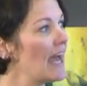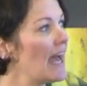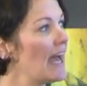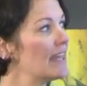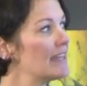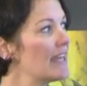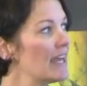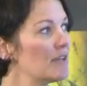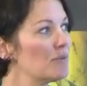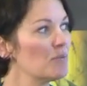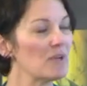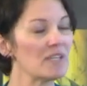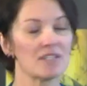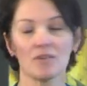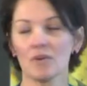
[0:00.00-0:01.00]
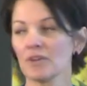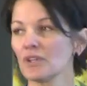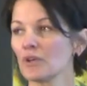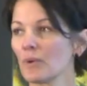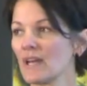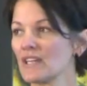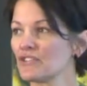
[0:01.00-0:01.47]
And then we saw in
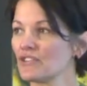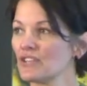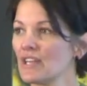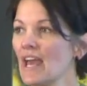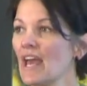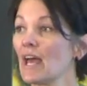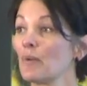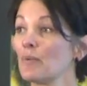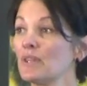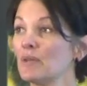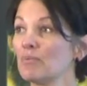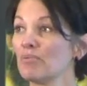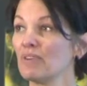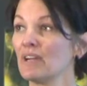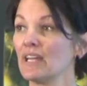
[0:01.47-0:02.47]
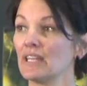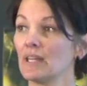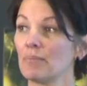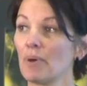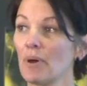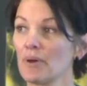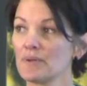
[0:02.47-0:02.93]
the questionnaire with the pre and
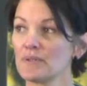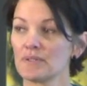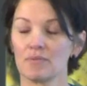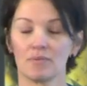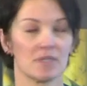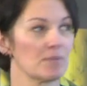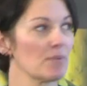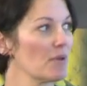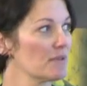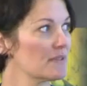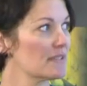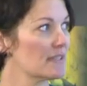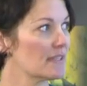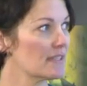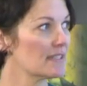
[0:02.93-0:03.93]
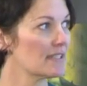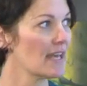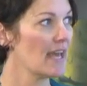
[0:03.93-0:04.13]
the post responses